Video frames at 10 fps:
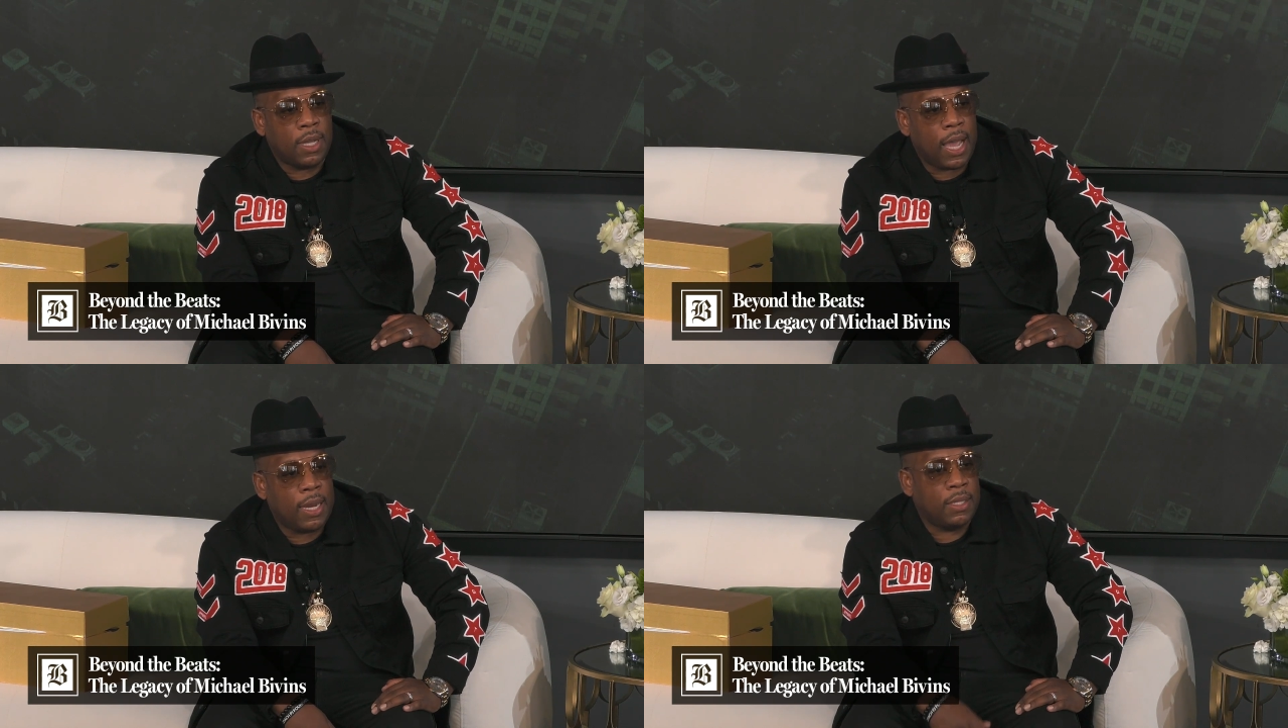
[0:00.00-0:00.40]

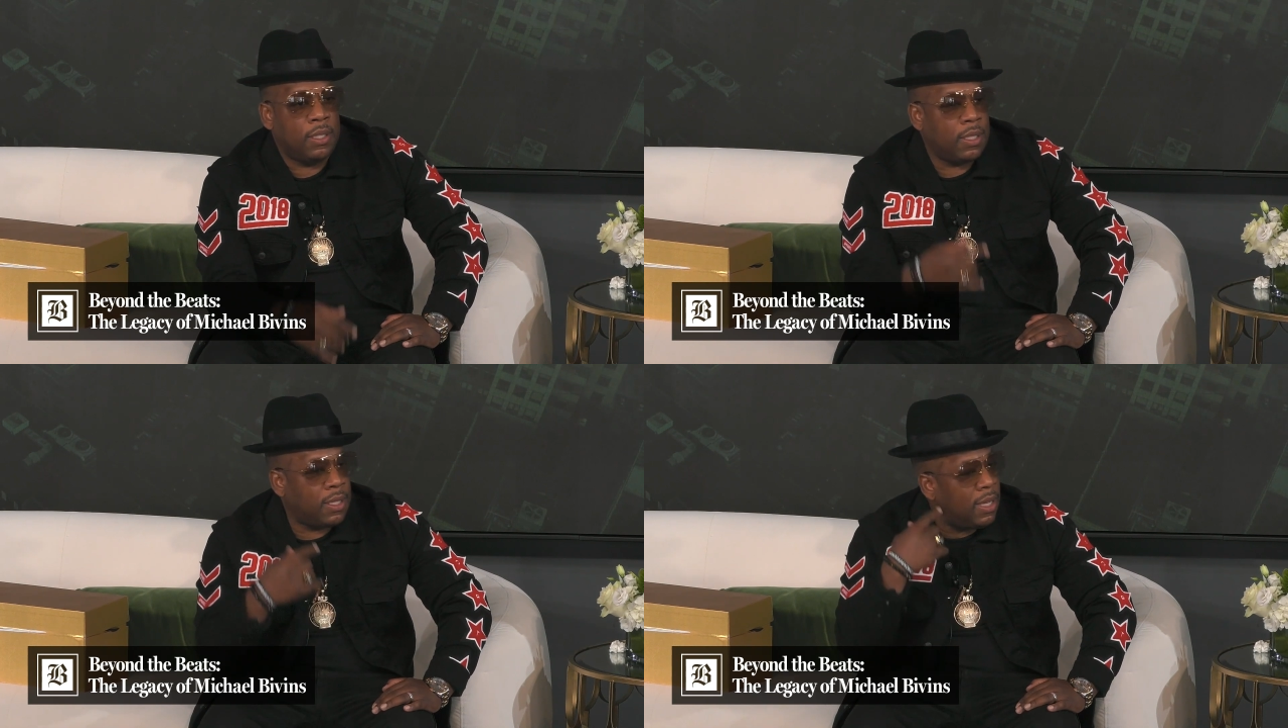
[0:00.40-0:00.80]
kind of
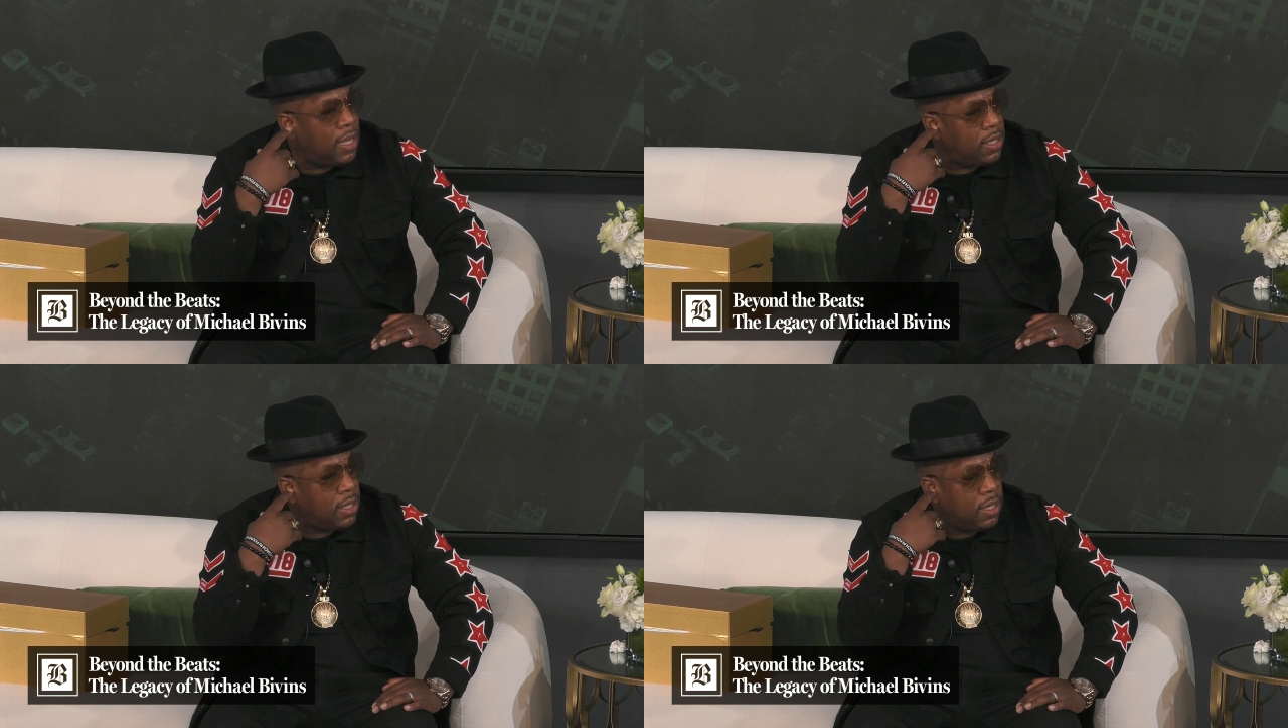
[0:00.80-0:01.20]
just
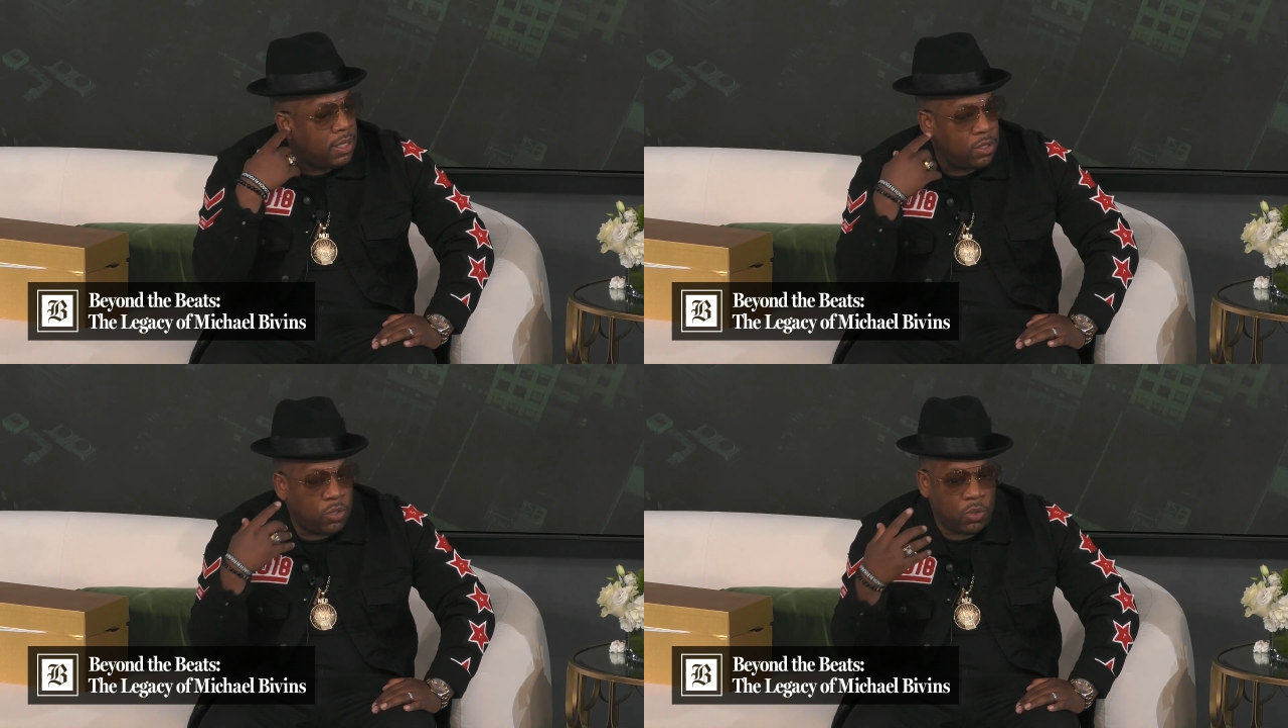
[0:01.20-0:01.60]

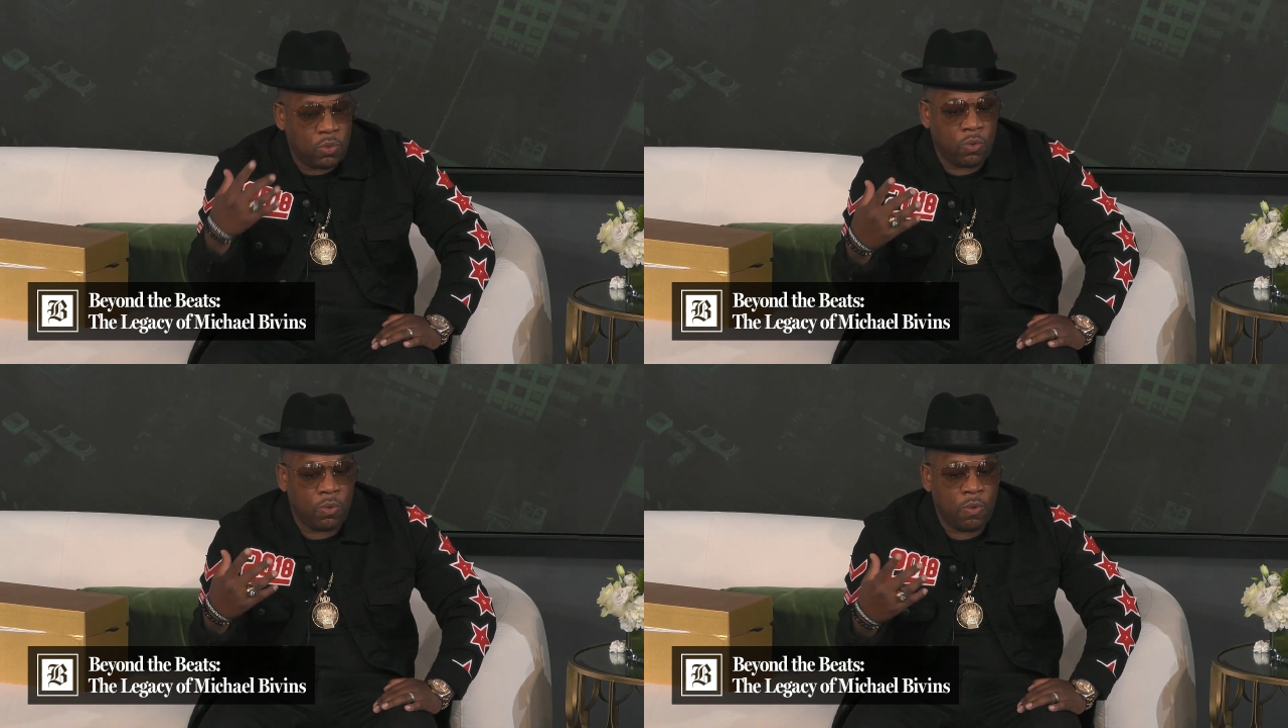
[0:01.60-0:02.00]
listening
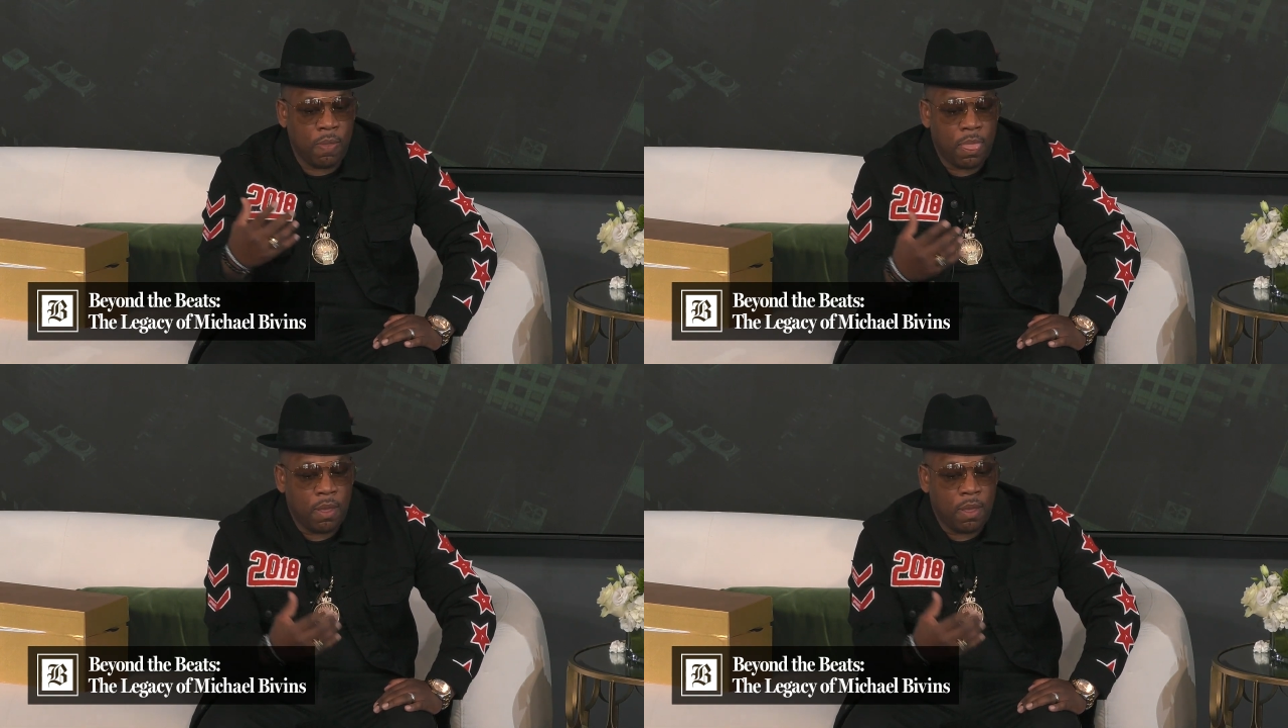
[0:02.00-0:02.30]
to